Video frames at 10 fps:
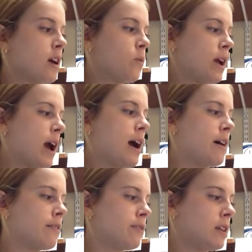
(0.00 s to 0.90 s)
We
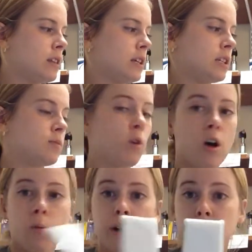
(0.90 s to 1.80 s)
have the
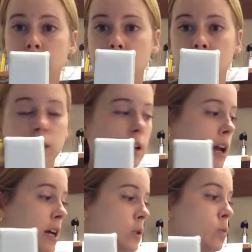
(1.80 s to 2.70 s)
small ones
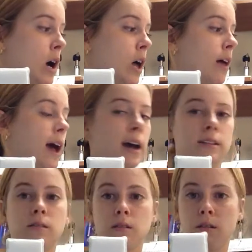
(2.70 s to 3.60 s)
as well
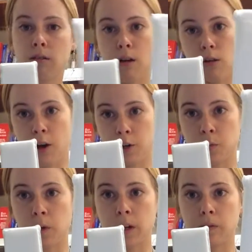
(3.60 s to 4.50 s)
as the large
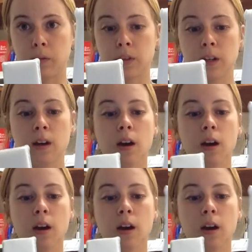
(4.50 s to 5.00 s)
ones.